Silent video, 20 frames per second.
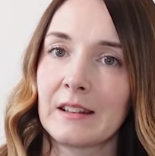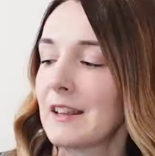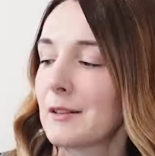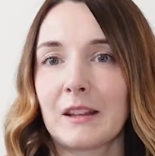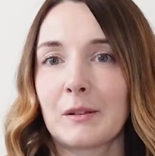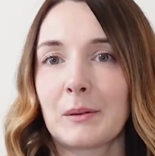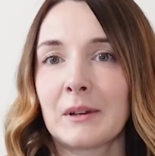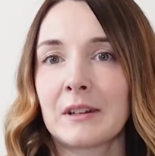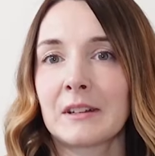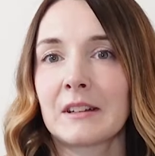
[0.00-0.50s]

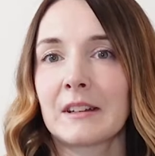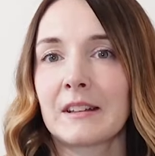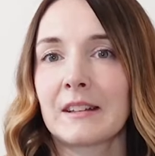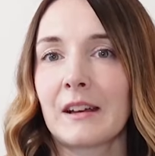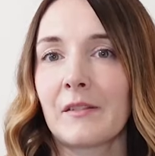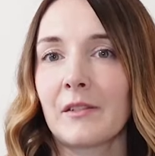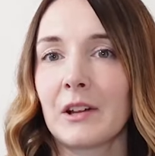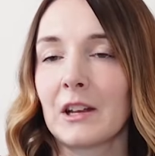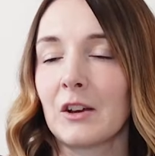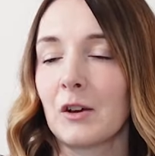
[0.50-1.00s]
This one does
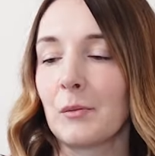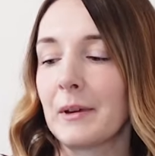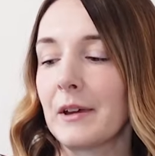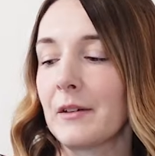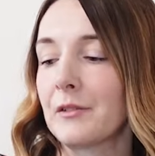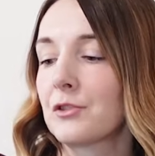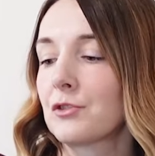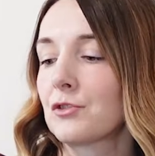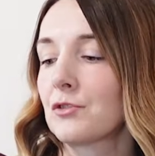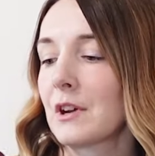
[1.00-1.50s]
have a little bit
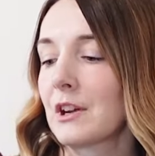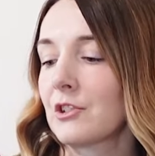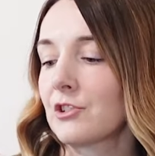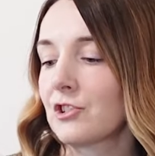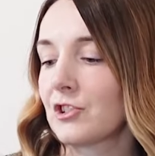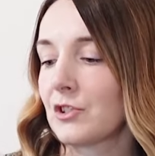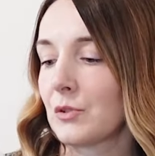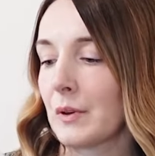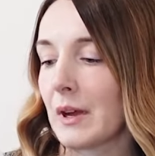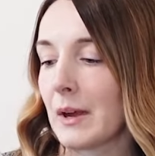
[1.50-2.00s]
of
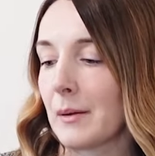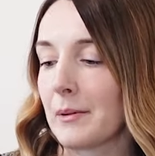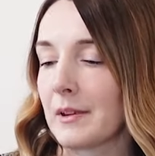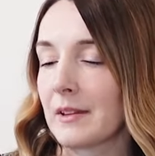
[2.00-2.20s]
stretch to it,